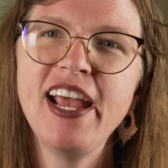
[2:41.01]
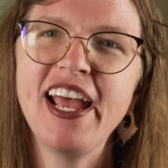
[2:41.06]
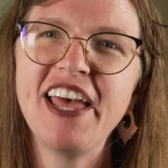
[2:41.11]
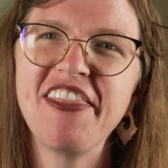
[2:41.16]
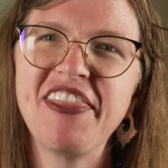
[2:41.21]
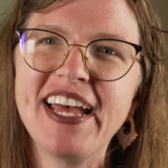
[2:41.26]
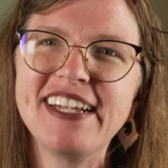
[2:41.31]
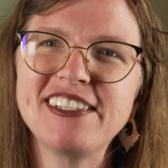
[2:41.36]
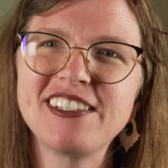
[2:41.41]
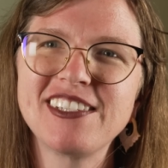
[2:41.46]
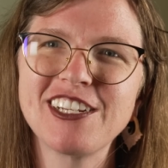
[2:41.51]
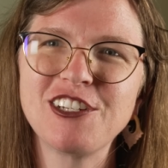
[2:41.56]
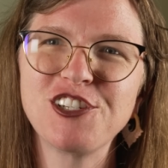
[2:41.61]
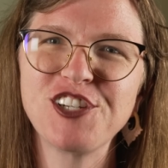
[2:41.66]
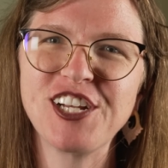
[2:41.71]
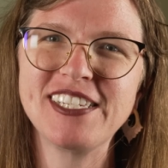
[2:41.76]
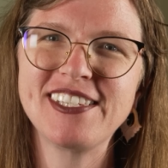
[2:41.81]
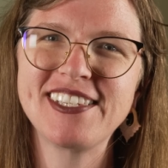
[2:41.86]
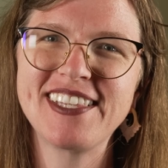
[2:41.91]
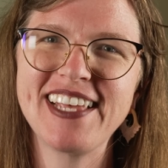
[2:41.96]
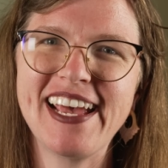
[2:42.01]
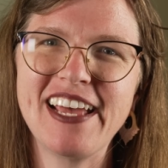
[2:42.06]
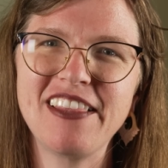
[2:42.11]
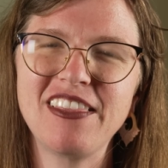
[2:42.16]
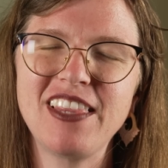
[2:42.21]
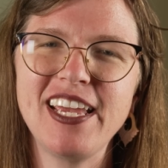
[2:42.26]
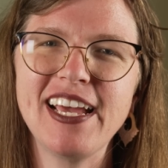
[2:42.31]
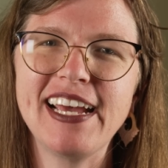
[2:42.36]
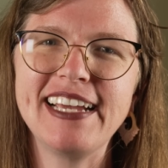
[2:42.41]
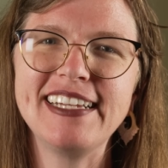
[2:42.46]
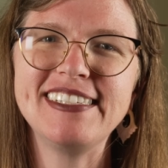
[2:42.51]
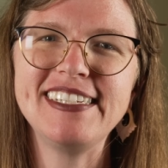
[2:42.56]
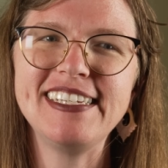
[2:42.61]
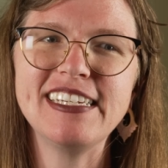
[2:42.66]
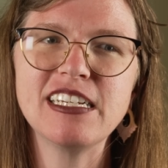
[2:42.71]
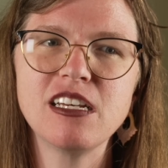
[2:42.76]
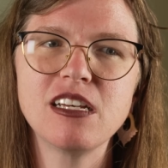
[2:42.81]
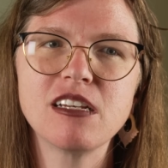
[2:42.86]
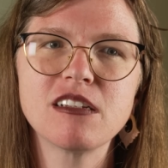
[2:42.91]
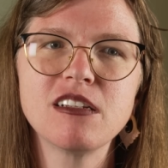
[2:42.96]
And that suggests that the
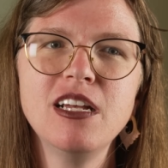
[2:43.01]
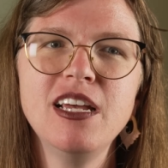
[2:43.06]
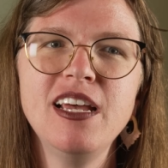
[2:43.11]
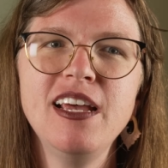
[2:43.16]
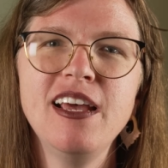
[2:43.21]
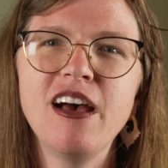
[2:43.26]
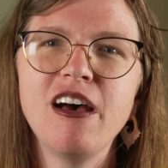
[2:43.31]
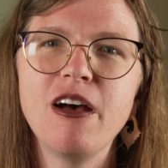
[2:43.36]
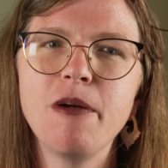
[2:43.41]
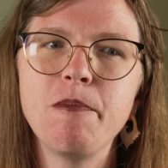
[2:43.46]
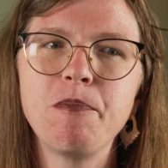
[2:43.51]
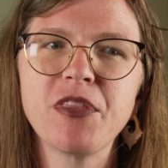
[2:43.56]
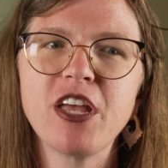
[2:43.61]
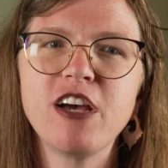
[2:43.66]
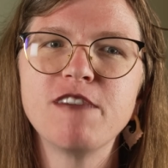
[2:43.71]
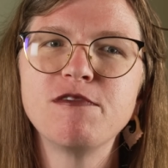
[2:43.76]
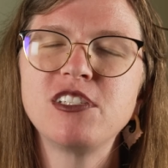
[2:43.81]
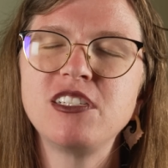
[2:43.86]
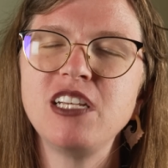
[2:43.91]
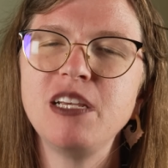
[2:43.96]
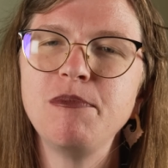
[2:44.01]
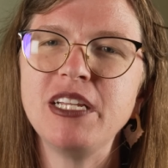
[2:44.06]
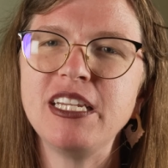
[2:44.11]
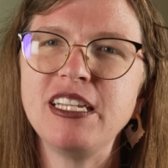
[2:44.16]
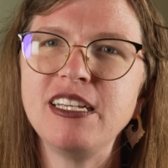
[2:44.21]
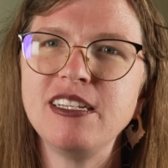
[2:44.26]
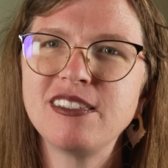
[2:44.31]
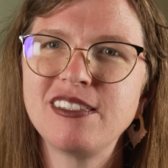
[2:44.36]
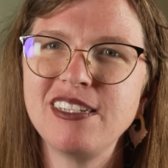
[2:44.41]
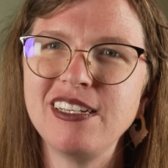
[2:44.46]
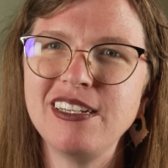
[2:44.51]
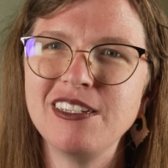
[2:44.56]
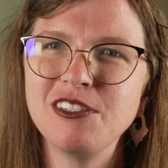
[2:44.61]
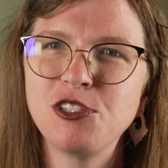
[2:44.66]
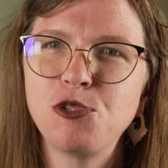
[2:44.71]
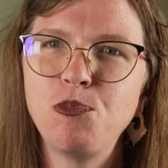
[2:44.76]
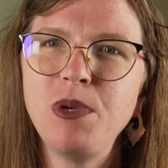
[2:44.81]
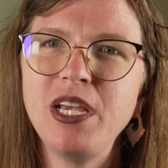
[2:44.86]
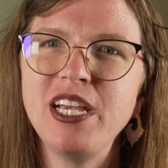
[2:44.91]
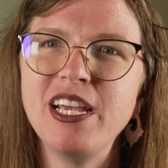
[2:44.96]
idea of
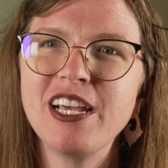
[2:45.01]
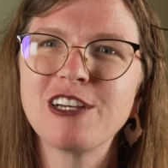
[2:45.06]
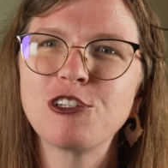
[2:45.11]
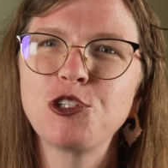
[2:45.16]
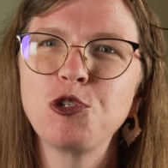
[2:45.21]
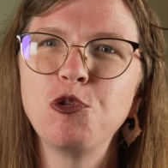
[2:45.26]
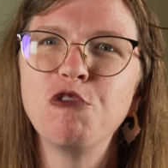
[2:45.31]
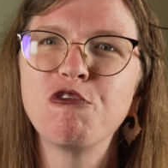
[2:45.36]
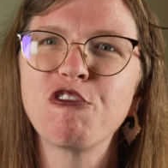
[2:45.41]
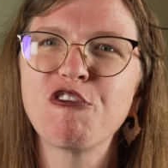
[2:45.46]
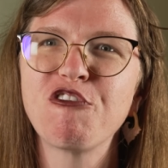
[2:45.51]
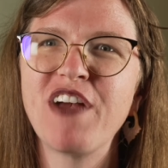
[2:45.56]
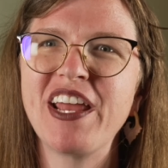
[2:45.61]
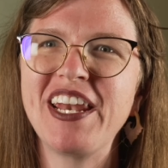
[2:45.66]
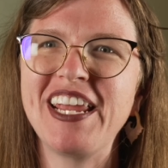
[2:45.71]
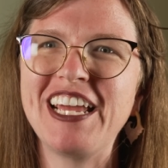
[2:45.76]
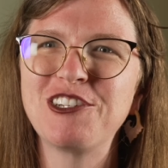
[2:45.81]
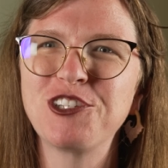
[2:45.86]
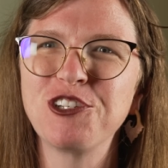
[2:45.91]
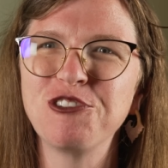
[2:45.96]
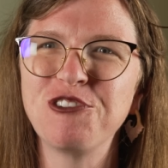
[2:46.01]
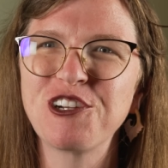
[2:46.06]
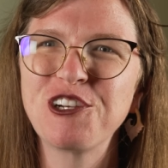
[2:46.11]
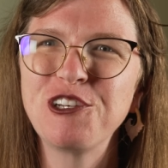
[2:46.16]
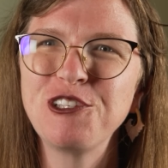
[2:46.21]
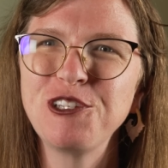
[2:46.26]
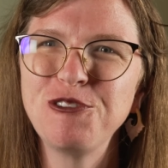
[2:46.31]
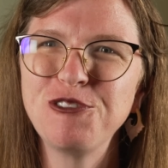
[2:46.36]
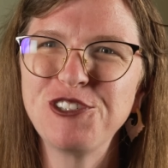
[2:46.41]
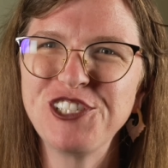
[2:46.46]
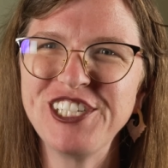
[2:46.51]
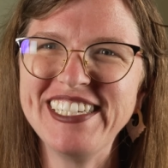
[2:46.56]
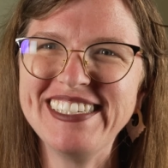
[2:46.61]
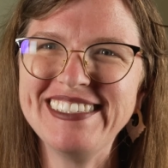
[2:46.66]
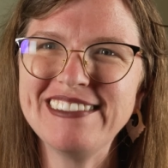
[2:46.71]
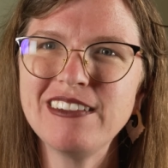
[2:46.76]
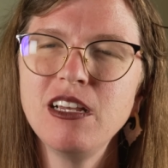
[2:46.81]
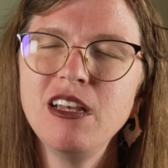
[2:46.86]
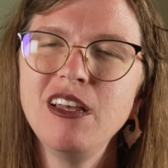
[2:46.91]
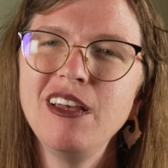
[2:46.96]
CBDCs being a tool for financial
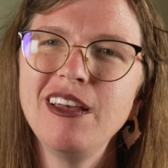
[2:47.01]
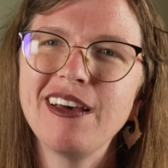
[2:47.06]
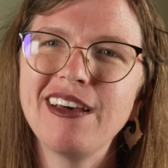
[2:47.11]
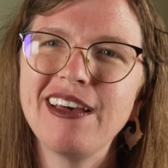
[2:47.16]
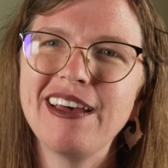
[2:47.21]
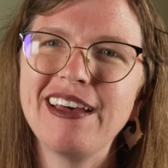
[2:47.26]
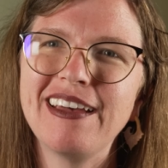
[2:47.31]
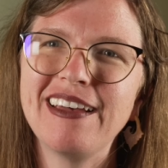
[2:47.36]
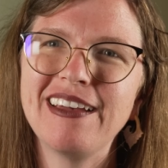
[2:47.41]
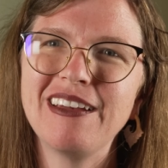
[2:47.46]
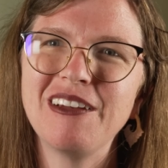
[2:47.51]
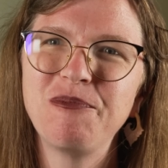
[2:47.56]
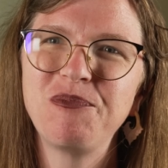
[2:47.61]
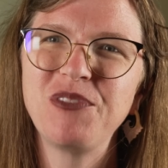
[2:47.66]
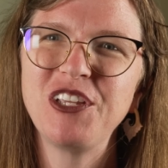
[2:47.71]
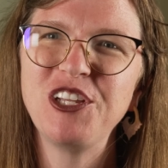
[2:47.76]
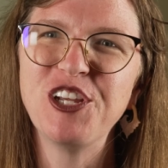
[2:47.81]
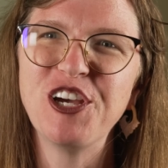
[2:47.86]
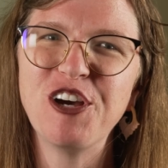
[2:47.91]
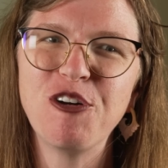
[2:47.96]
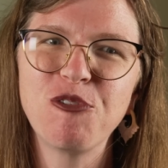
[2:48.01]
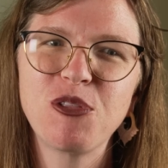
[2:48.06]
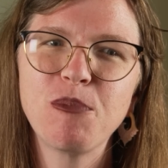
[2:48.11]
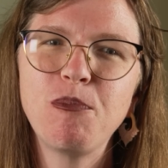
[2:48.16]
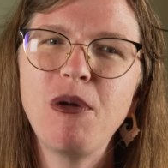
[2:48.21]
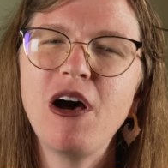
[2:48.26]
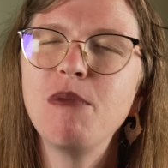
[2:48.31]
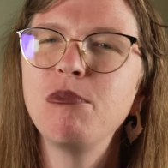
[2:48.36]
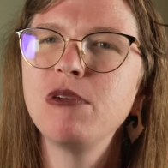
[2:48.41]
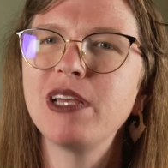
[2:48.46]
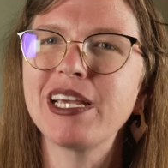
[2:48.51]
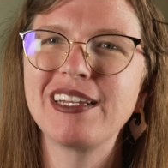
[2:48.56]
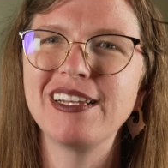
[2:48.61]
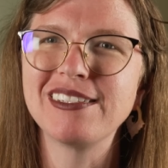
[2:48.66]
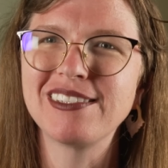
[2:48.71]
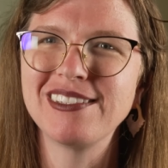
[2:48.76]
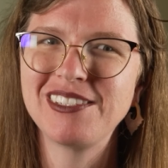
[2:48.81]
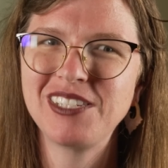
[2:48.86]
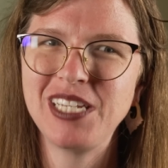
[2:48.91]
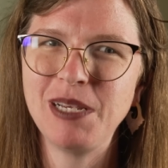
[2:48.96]
inclusion, the public
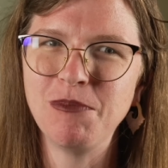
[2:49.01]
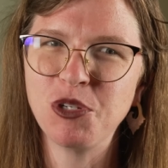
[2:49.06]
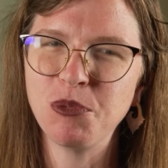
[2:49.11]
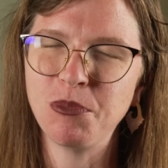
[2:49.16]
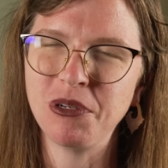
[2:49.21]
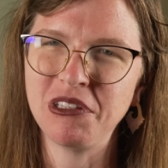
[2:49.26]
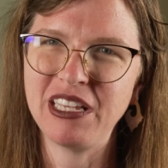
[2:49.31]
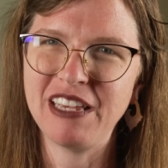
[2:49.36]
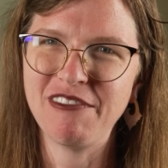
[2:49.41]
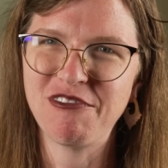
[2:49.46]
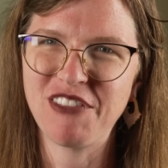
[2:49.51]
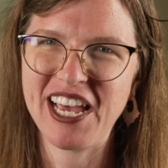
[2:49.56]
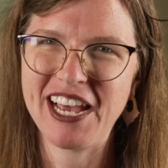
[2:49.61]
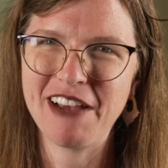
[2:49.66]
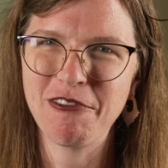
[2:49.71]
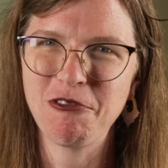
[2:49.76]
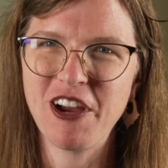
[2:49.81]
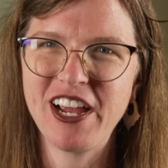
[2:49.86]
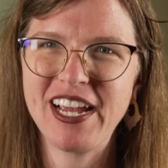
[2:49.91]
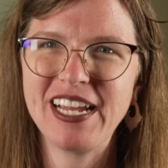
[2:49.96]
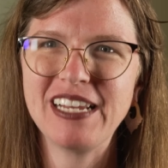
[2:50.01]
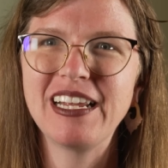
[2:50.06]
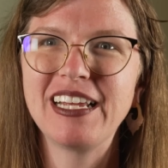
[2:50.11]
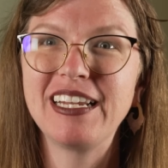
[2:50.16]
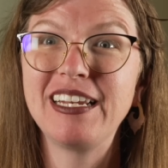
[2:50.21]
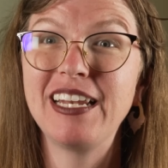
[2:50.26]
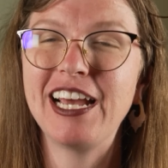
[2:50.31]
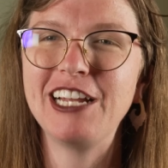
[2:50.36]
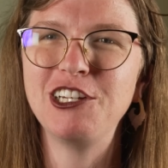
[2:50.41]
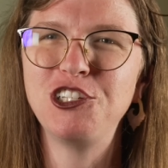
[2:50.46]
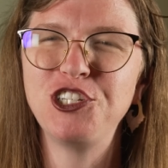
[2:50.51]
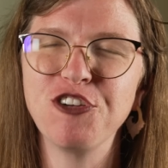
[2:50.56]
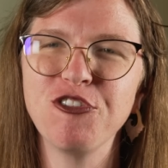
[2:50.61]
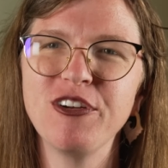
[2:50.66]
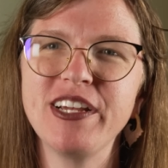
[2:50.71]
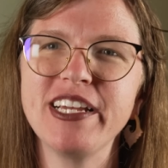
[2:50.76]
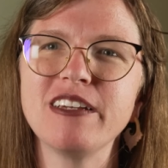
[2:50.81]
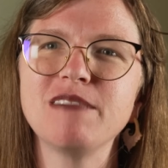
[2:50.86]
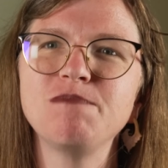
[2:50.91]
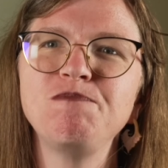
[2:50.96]
doesn't seem to believe that, right? In
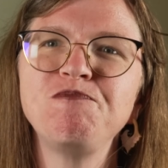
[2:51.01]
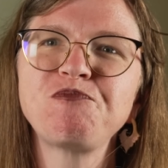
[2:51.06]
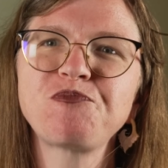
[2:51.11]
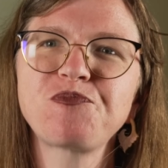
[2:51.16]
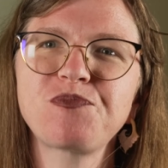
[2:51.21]
Nigeria,